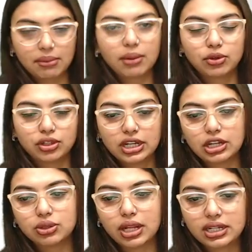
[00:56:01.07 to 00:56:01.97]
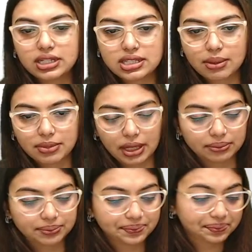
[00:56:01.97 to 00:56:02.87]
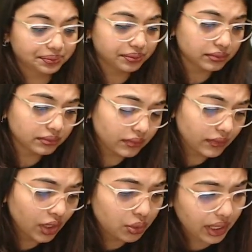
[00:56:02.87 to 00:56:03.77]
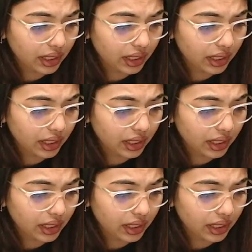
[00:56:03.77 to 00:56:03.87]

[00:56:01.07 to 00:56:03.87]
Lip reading: I'm going to tell you that in some time. Okay.